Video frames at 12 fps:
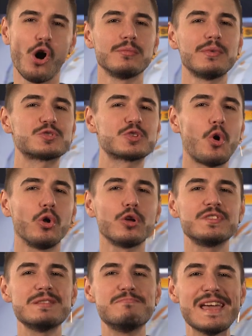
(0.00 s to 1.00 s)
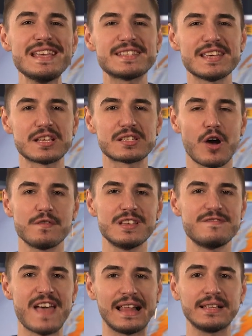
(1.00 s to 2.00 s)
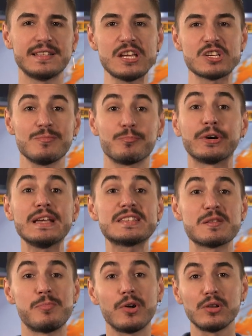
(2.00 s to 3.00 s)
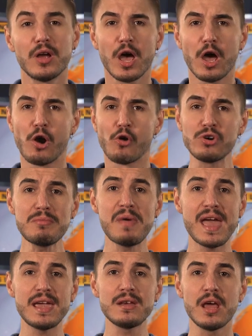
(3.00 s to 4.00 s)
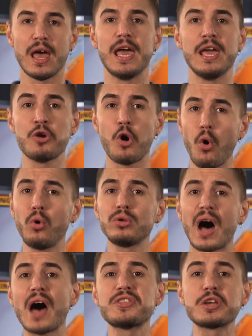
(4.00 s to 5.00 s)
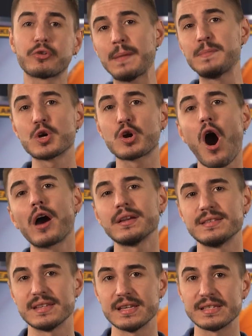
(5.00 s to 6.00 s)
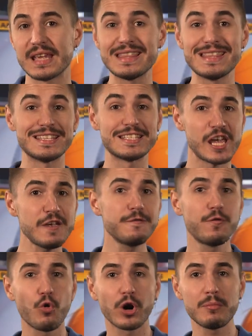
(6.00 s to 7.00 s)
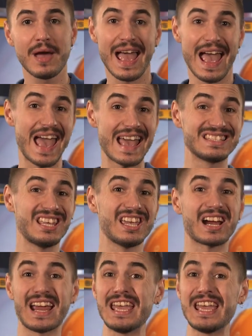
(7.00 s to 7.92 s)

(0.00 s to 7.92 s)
Almost all of the basics of the validation principle remain in all other cryptocurrencies in the same form as they are